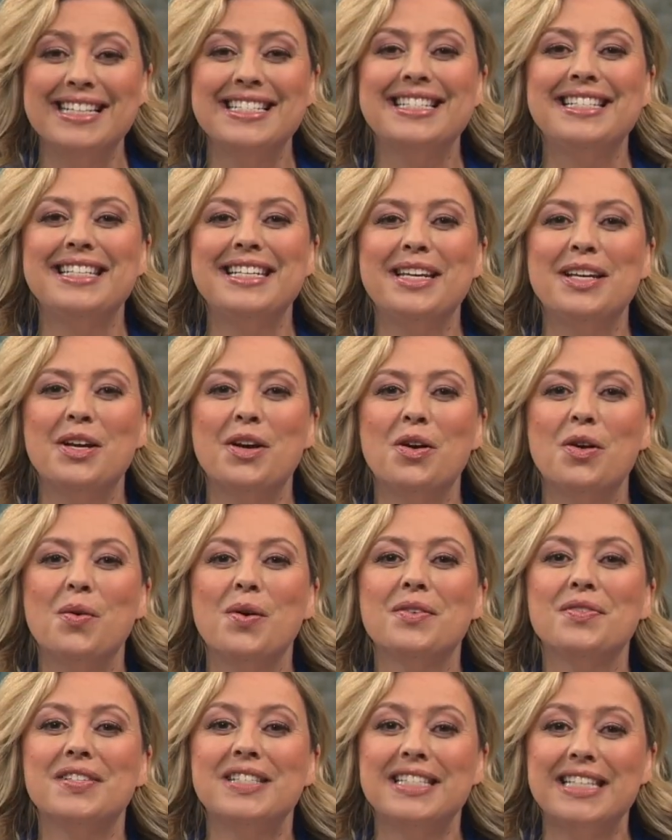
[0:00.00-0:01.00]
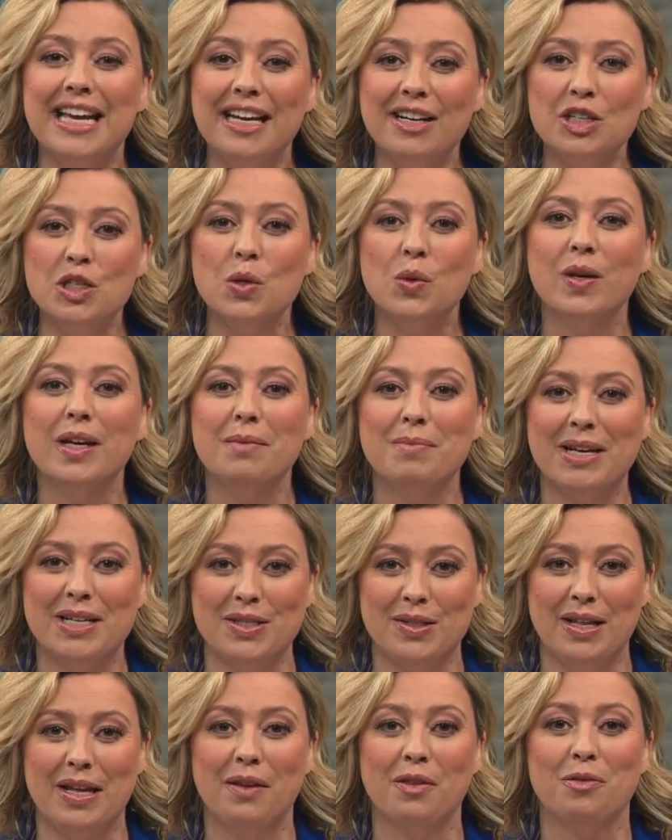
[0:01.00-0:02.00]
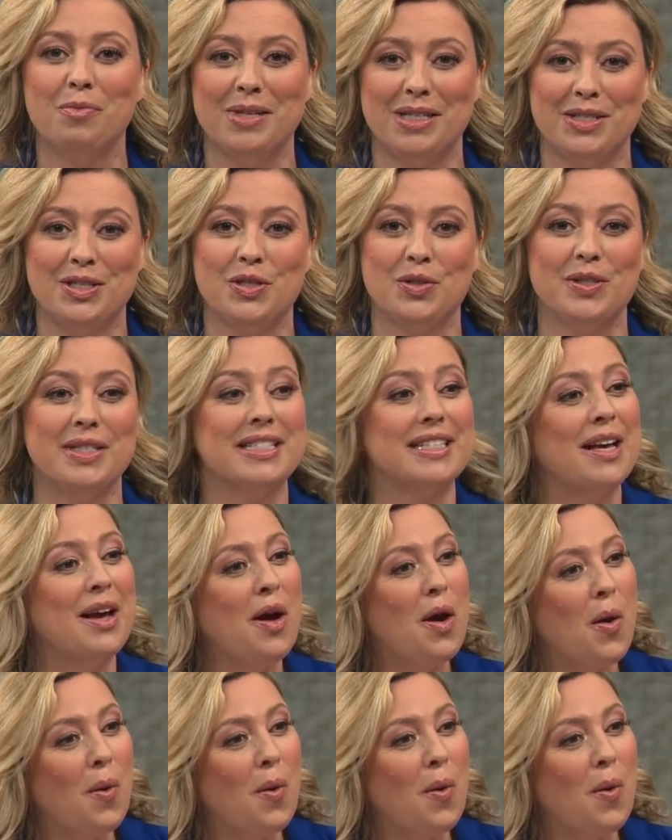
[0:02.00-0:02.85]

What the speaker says: CEO of Sanctuary Mental Health Ministries.